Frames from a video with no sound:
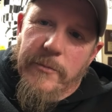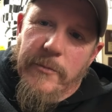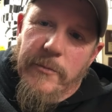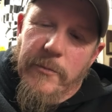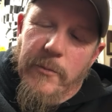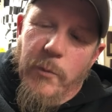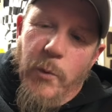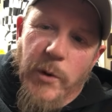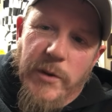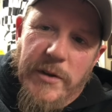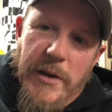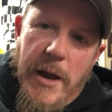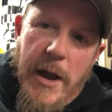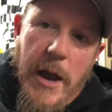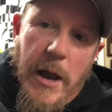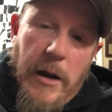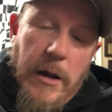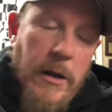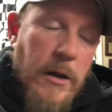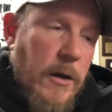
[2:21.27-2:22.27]
what the
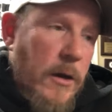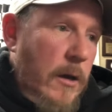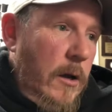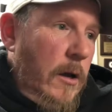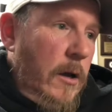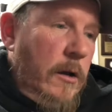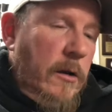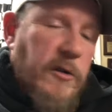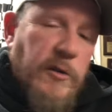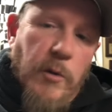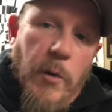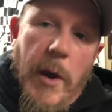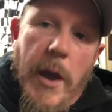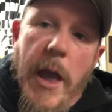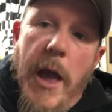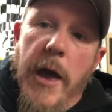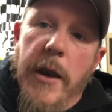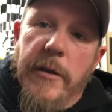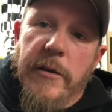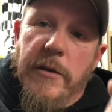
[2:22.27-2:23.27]
heck? So, I
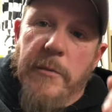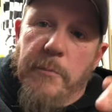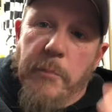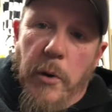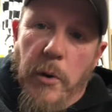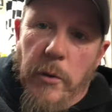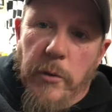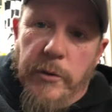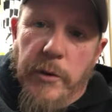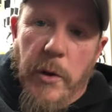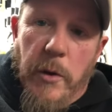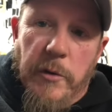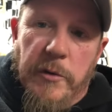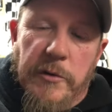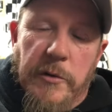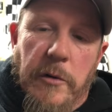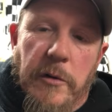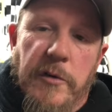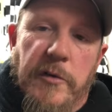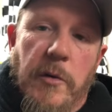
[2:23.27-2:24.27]
added the
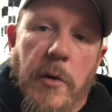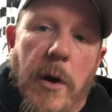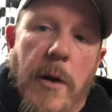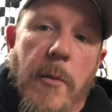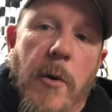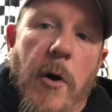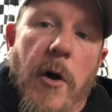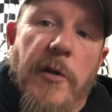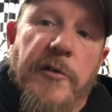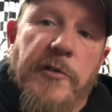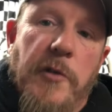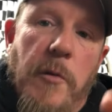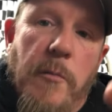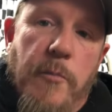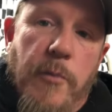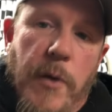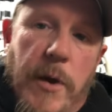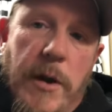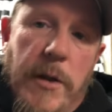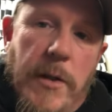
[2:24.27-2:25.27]
bulldozer. So, I'm also
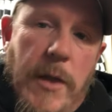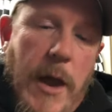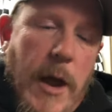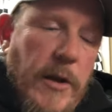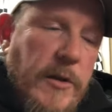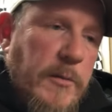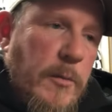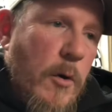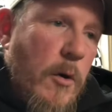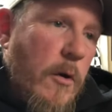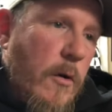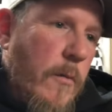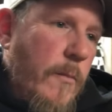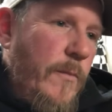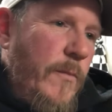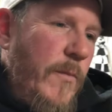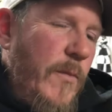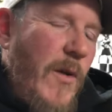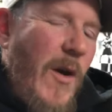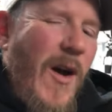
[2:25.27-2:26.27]
bringing that tomorrow.
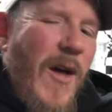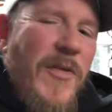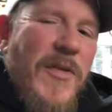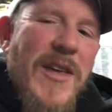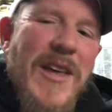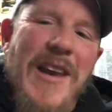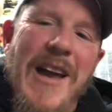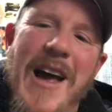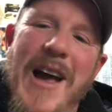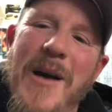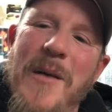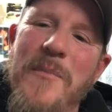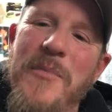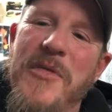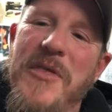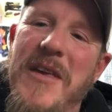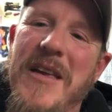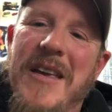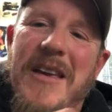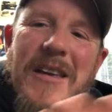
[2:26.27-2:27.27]
Not that I'm
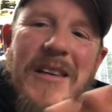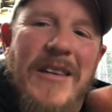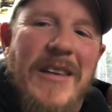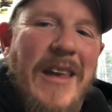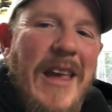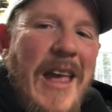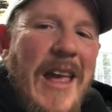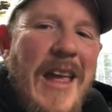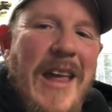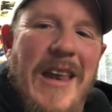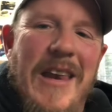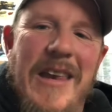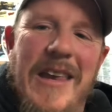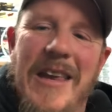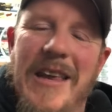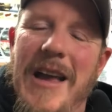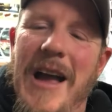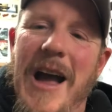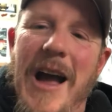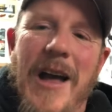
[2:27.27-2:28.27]
thinking
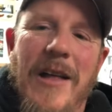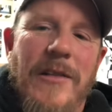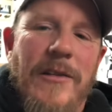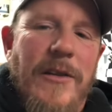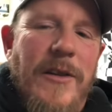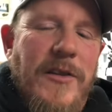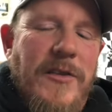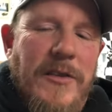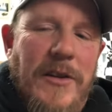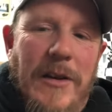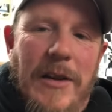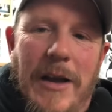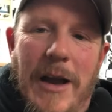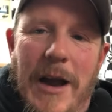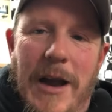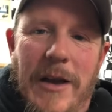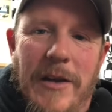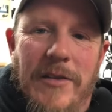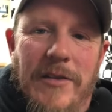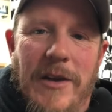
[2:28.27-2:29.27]
any... listen,
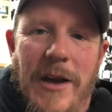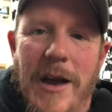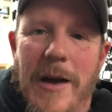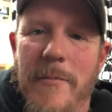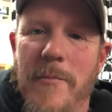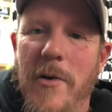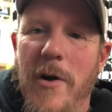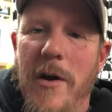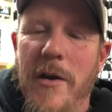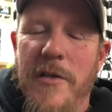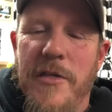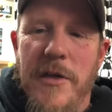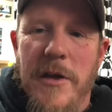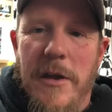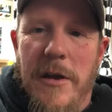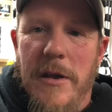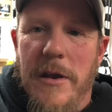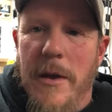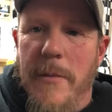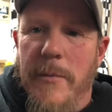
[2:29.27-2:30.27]
guys. I'm not
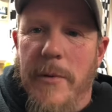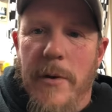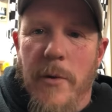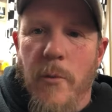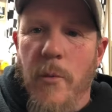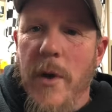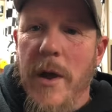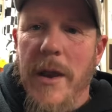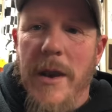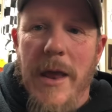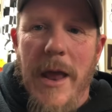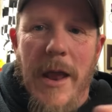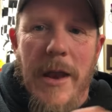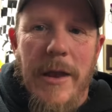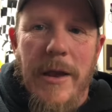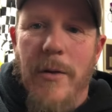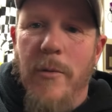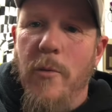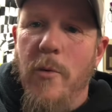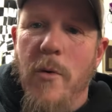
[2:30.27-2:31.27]
thinking I'm going to win
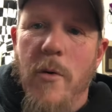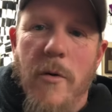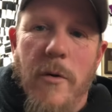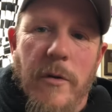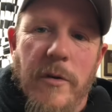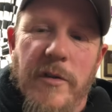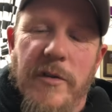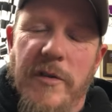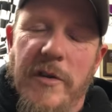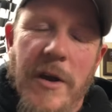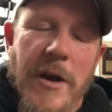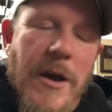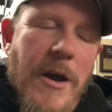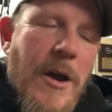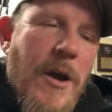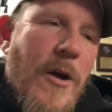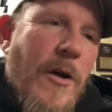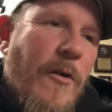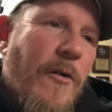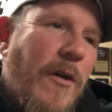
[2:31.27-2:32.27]
any awards
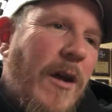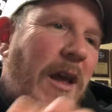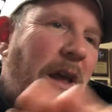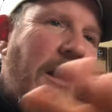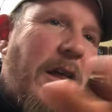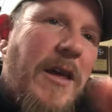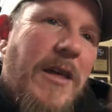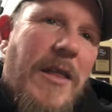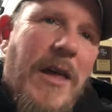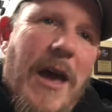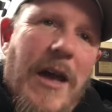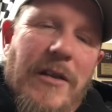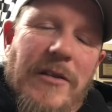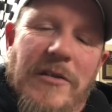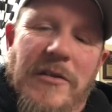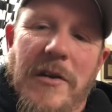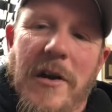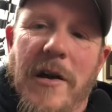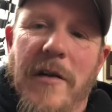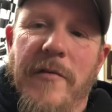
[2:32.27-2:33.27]
or any of that
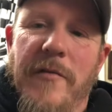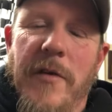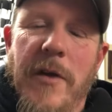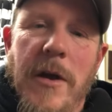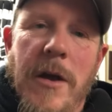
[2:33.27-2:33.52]
stuff.